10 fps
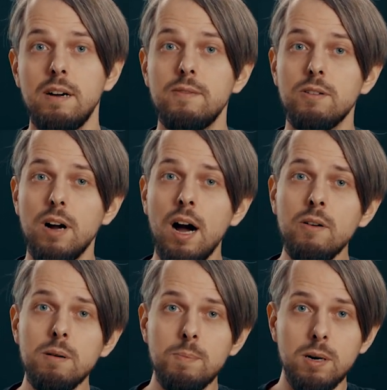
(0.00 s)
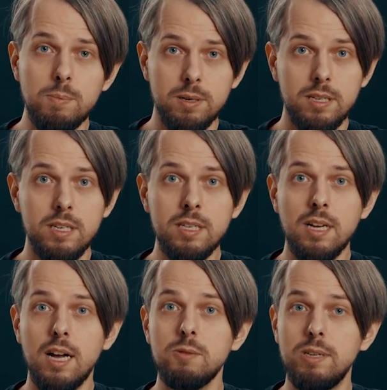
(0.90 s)
For our purposes,
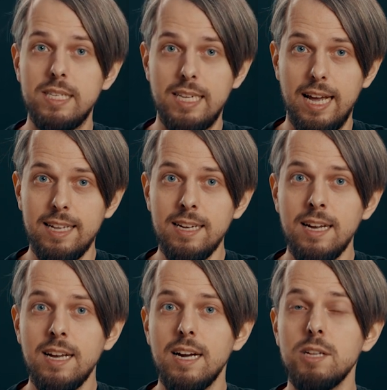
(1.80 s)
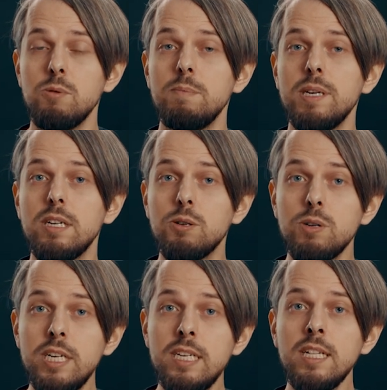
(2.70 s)
as we said, it will be
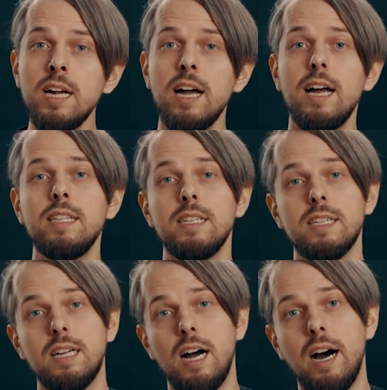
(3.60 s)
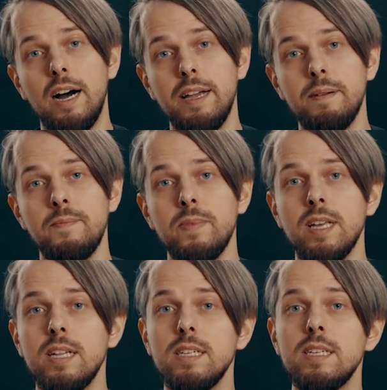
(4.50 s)
green and sky.
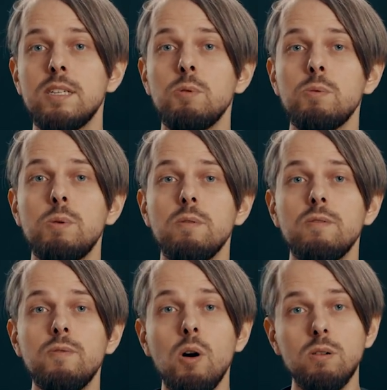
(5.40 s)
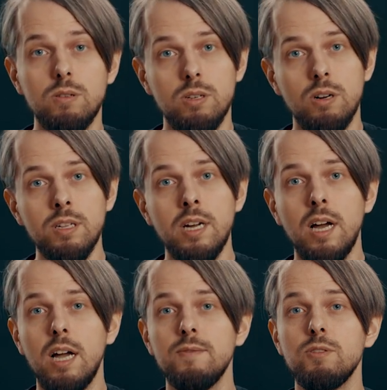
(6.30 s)
This is what we will focus on,
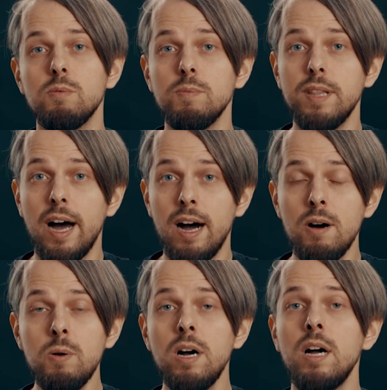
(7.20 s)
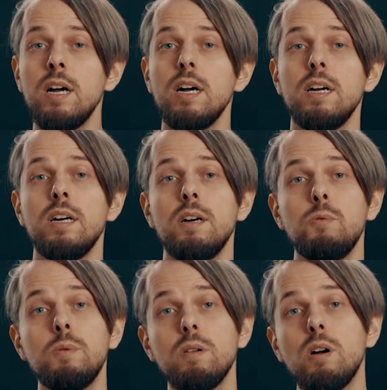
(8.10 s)
and from now, uh,
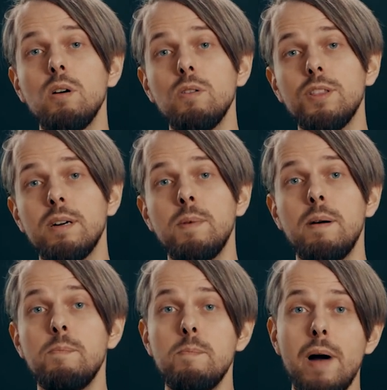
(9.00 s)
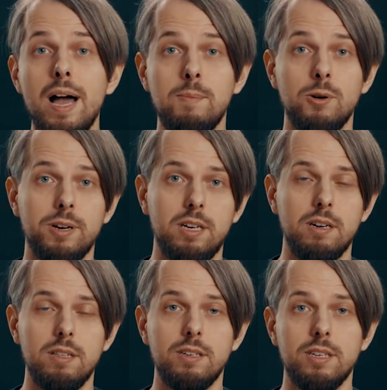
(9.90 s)
we will call them memory
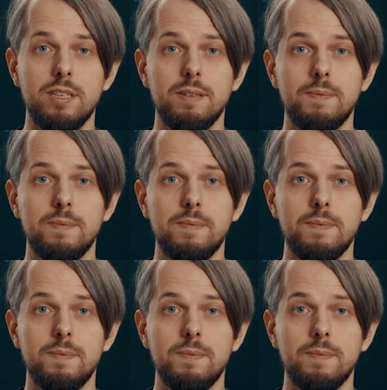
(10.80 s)
colors.